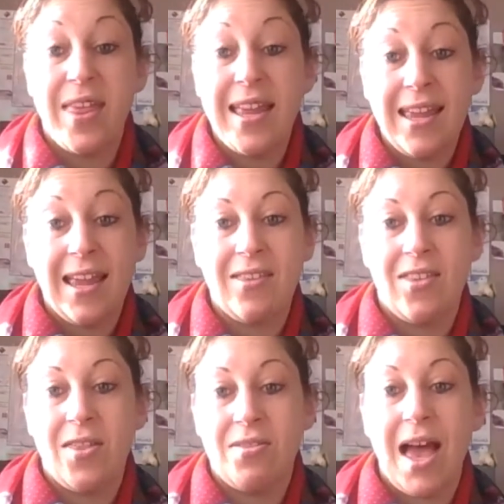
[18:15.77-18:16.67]
thinking
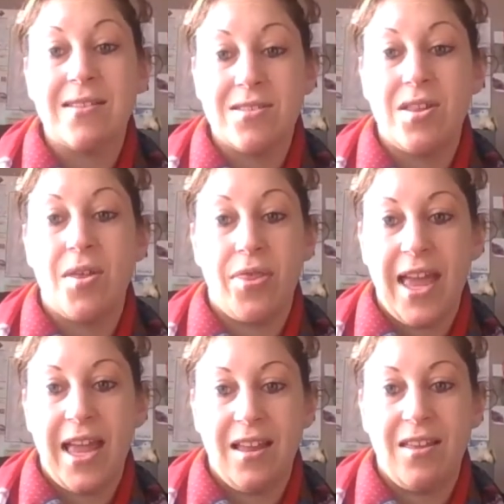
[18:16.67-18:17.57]
that that's the
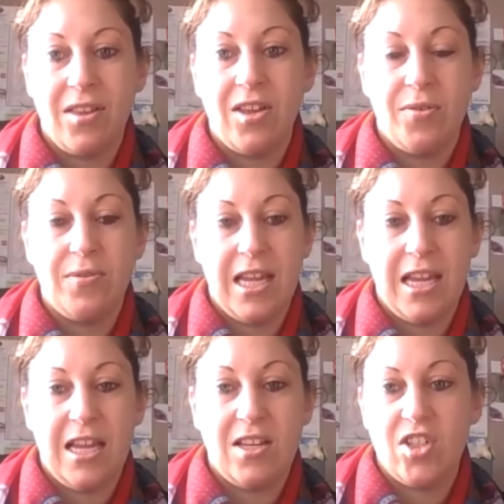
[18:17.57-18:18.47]
thing that you
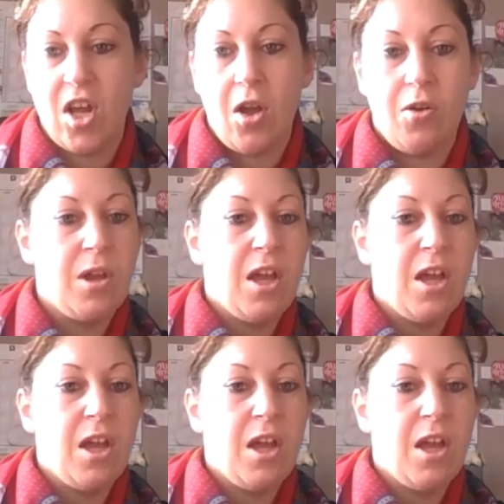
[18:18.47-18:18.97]
need, you know,